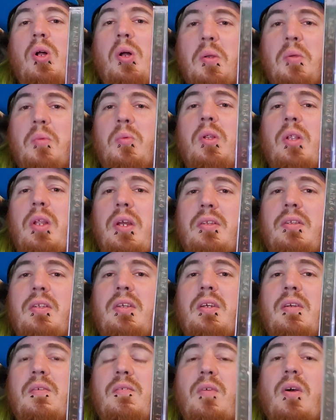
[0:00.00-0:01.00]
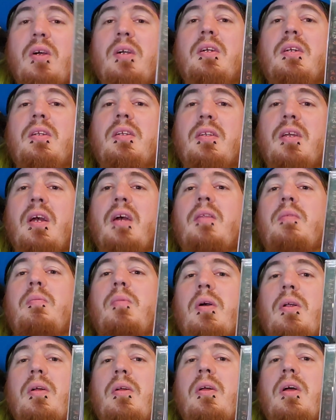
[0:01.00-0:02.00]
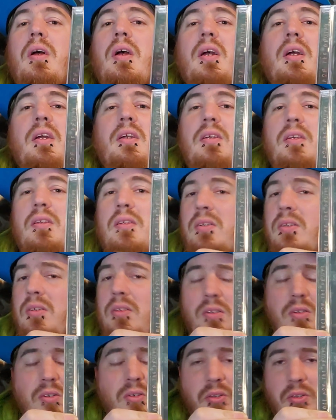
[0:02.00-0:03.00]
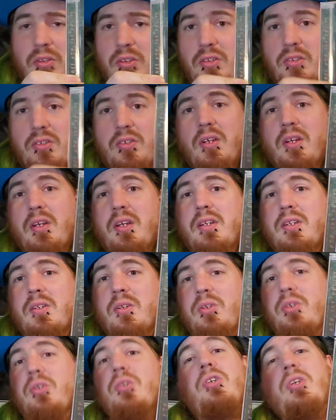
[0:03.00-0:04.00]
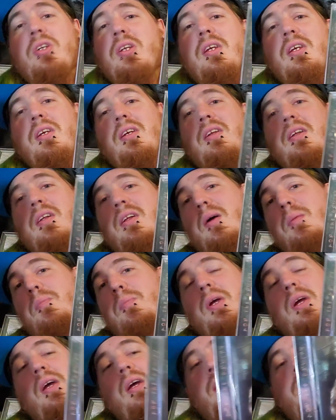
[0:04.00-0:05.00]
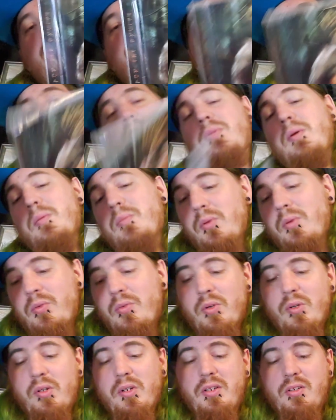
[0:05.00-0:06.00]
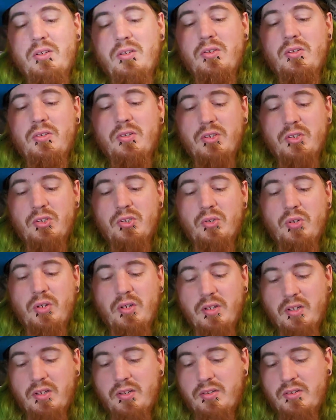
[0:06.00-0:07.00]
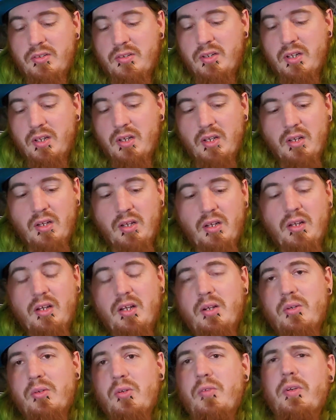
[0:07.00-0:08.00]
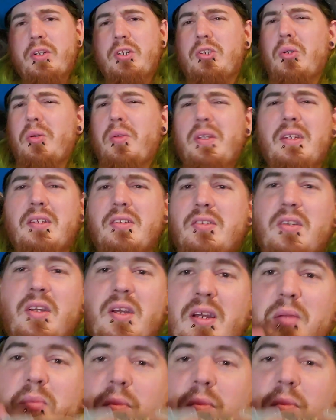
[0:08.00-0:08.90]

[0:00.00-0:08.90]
unrelenting fucking death metal. You should eat it up, and a lot of people really do enjoy this. I don't know if I showed the inside,